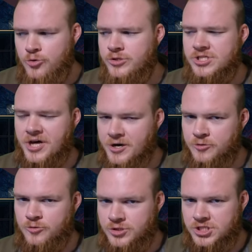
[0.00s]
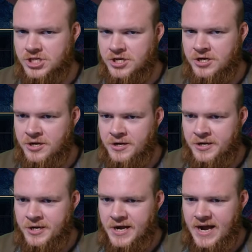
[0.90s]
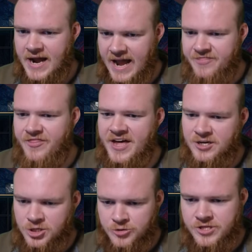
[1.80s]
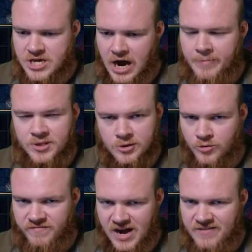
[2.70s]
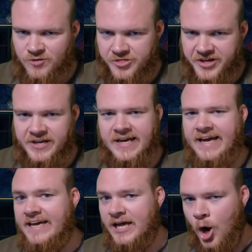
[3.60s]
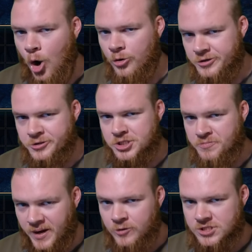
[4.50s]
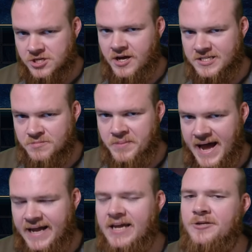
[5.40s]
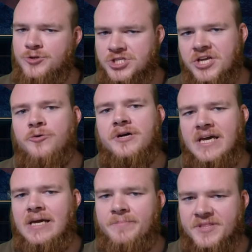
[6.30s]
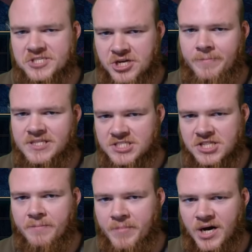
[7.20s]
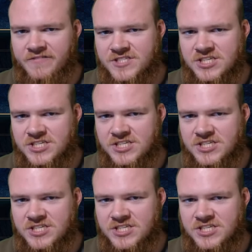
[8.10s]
those and then do the opulent revival thing and get all your spell slots back, and you still keep the summons and the buffs.